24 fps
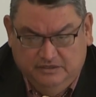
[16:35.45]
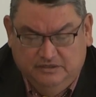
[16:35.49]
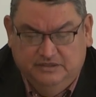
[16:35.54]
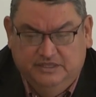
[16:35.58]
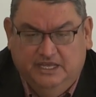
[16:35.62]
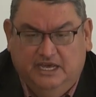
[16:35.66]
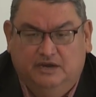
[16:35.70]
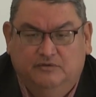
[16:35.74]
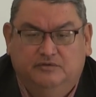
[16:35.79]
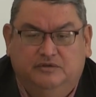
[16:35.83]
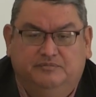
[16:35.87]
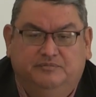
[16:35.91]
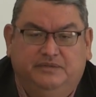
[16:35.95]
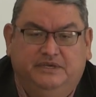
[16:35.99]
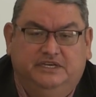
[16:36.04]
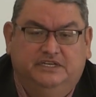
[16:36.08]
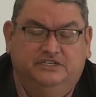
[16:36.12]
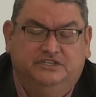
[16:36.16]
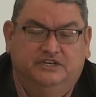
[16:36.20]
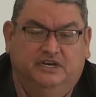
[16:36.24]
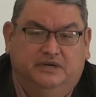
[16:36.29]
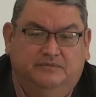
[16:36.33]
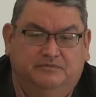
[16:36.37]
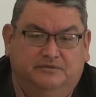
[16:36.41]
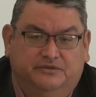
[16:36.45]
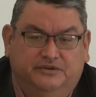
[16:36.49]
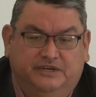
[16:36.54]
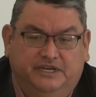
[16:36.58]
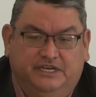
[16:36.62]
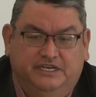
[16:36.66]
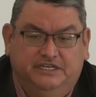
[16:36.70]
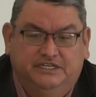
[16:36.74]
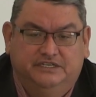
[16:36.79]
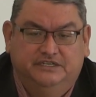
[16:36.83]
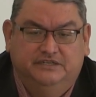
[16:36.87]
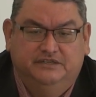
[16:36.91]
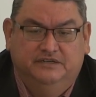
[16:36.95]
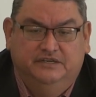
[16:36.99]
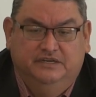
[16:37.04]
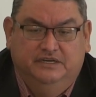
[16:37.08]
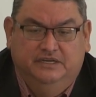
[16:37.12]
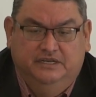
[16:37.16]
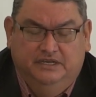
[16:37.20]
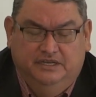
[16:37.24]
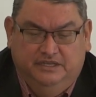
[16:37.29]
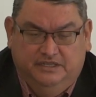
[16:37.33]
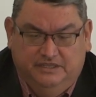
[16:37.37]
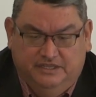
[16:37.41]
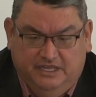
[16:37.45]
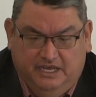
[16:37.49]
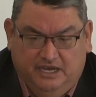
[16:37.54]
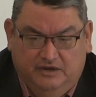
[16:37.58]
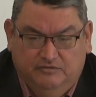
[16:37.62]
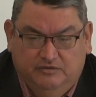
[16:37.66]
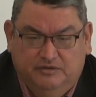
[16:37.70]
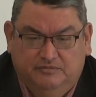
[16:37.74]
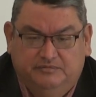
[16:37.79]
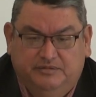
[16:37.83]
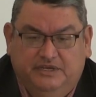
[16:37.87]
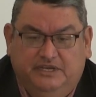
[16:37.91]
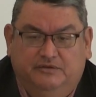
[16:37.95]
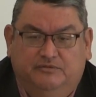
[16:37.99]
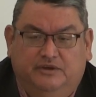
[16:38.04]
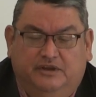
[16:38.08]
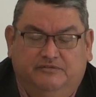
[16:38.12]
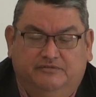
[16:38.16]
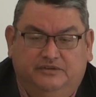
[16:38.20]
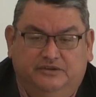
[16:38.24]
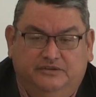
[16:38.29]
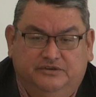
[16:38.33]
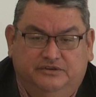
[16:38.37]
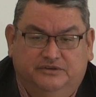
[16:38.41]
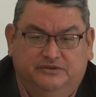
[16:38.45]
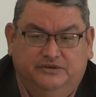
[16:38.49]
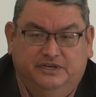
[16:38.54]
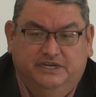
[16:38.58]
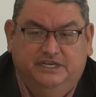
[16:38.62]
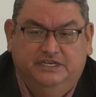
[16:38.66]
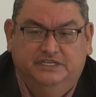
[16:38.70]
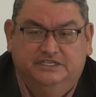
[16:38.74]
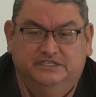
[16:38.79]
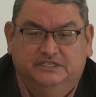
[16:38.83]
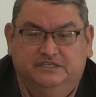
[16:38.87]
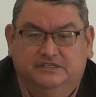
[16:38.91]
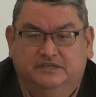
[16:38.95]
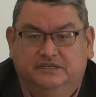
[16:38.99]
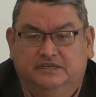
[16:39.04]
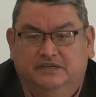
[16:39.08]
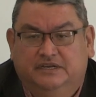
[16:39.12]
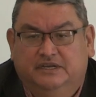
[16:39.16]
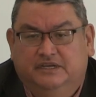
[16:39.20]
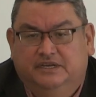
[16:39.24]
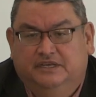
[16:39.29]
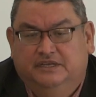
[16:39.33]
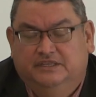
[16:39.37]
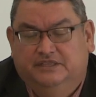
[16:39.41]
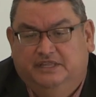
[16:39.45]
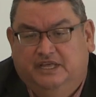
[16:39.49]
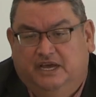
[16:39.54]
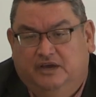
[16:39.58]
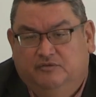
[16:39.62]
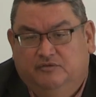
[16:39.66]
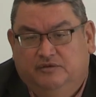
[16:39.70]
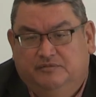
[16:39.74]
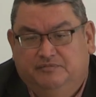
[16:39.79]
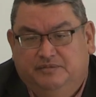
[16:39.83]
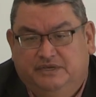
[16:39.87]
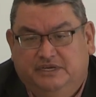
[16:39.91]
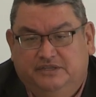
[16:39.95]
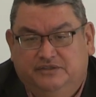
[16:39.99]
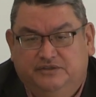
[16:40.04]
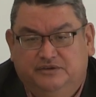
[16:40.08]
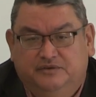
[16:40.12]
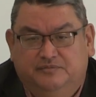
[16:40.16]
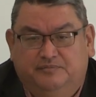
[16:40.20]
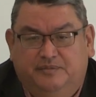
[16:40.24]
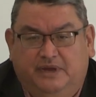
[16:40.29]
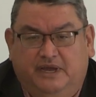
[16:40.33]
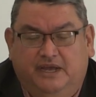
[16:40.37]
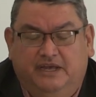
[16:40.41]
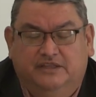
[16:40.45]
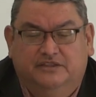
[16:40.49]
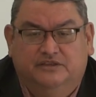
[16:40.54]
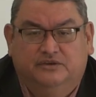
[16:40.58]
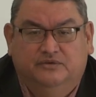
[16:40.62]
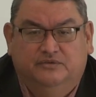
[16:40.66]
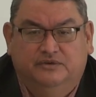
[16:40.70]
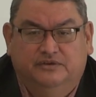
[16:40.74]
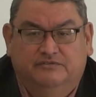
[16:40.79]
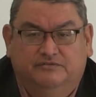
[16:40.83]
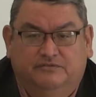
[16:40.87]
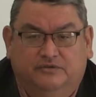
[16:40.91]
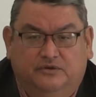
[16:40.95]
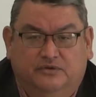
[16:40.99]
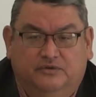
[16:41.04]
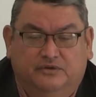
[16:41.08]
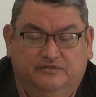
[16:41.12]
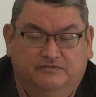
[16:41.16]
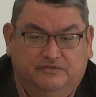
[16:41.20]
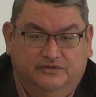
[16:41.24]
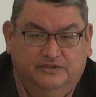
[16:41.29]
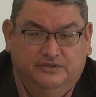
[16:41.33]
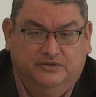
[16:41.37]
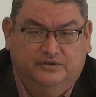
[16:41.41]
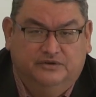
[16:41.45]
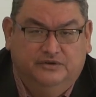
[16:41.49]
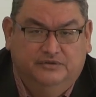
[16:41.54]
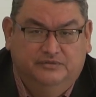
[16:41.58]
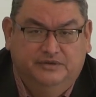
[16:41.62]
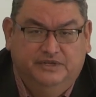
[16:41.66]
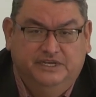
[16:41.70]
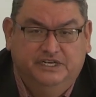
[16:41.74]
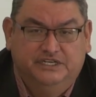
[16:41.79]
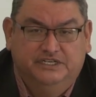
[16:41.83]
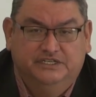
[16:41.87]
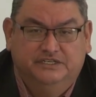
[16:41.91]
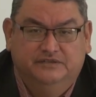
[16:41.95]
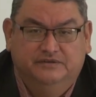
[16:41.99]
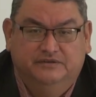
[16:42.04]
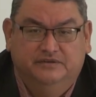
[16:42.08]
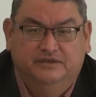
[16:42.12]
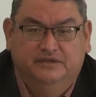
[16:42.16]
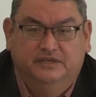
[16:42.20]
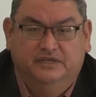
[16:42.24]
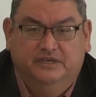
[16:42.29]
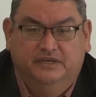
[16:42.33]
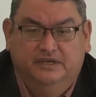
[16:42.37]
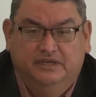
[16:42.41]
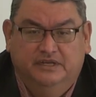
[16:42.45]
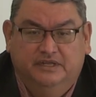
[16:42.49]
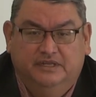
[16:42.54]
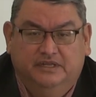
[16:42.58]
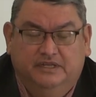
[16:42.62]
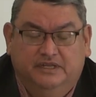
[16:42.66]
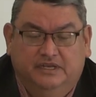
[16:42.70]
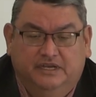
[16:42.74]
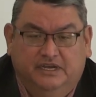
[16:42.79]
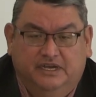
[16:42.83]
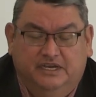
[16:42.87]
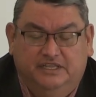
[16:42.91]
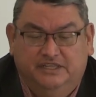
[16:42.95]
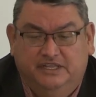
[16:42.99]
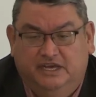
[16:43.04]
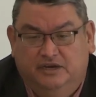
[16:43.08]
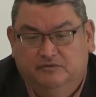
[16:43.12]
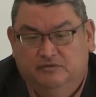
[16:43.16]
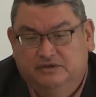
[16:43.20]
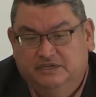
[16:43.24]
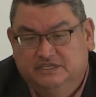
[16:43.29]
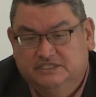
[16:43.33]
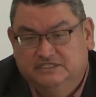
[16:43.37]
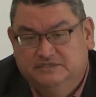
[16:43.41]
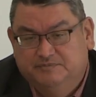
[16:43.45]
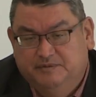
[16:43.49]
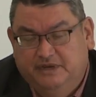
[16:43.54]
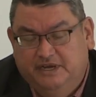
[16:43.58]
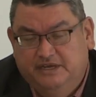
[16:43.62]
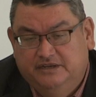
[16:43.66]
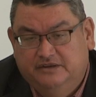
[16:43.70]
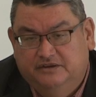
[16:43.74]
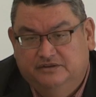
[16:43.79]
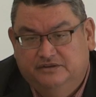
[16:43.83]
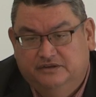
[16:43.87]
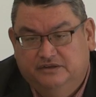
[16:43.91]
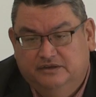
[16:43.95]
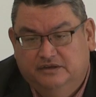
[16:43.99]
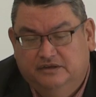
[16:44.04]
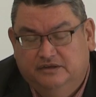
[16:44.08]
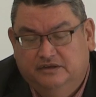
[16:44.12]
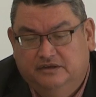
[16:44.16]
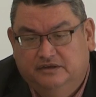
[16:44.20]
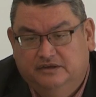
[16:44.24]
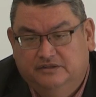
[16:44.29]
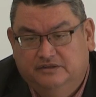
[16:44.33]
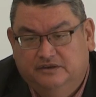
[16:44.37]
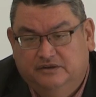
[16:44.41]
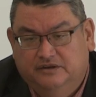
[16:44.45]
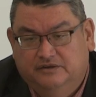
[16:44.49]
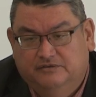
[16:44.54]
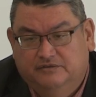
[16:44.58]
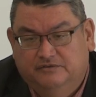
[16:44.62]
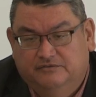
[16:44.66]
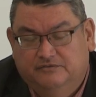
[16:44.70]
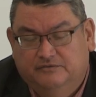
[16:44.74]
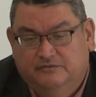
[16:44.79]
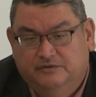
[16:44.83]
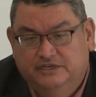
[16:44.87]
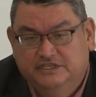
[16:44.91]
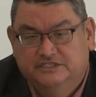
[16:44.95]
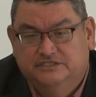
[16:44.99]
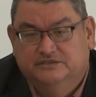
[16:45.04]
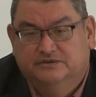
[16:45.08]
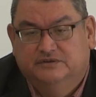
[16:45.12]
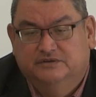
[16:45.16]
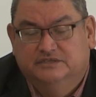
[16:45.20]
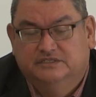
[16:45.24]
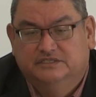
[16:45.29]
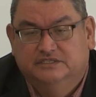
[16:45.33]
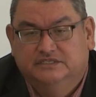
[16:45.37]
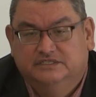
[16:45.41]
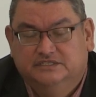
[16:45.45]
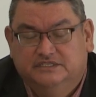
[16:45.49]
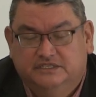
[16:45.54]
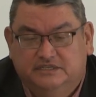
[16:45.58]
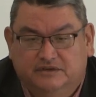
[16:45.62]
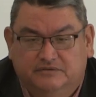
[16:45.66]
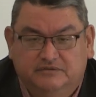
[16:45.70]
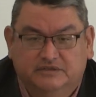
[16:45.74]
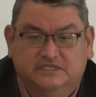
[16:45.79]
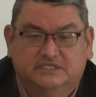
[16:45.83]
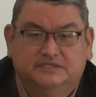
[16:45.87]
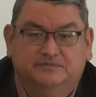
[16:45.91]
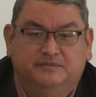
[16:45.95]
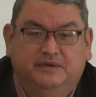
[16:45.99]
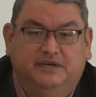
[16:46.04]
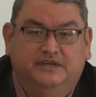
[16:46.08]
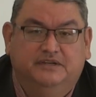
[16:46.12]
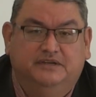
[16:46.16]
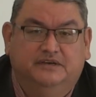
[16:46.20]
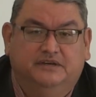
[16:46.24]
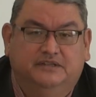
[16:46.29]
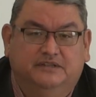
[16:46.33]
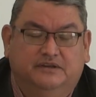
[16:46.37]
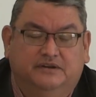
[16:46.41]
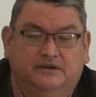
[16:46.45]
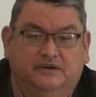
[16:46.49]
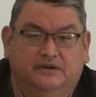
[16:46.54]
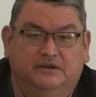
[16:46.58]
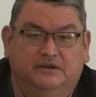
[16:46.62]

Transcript: that would be a job creation, that would be revenue creation, that would be a new path going forward for the Crow Nation. And that would expand on our resources, and that would expand on